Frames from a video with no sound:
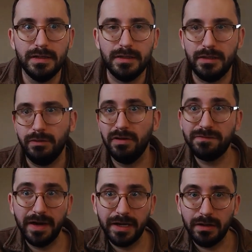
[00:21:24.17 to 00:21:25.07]
a
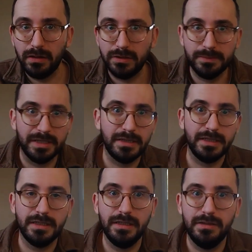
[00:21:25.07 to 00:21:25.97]
fire, you might
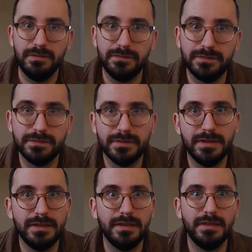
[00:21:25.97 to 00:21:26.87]
think of
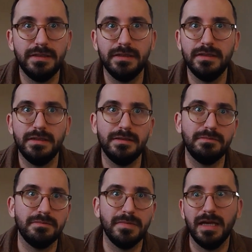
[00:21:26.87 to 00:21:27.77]

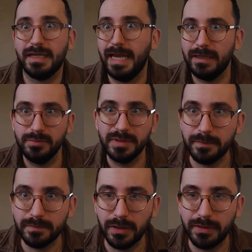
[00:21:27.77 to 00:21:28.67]
a candle
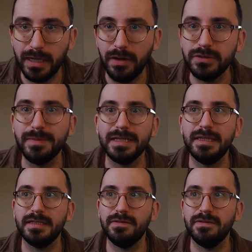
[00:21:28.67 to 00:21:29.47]
being blown out. You might think